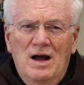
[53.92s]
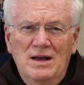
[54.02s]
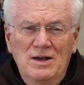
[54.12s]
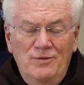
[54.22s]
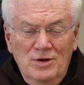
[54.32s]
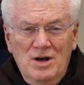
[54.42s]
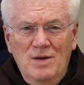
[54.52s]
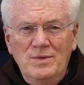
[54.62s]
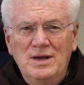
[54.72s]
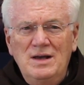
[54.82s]
if you're
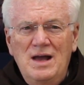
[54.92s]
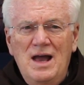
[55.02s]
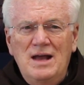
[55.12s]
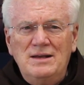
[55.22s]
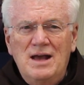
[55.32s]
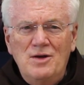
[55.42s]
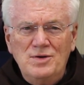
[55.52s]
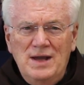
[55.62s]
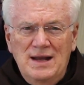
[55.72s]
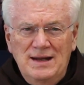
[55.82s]
coming and how
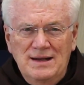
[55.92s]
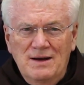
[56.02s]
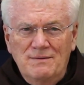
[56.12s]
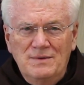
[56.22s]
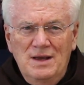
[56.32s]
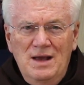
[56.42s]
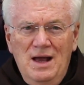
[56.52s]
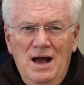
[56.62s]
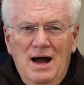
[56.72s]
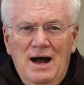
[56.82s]
you're getting
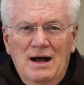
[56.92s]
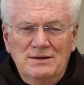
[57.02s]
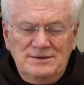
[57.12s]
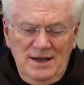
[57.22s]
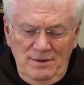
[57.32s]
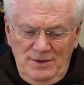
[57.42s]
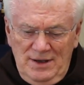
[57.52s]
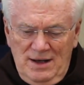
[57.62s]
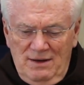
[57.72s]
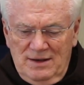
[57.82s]
there. Second
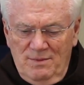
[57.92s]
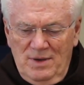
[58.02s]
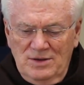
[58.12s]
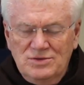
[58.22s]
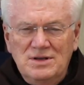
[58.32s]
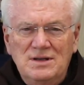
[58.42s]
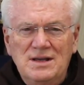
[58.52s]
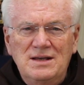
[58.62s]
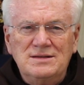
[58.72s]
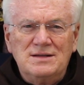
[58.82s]
thing I'd like to mention
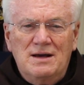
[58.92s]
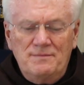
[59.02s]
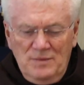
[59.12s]
is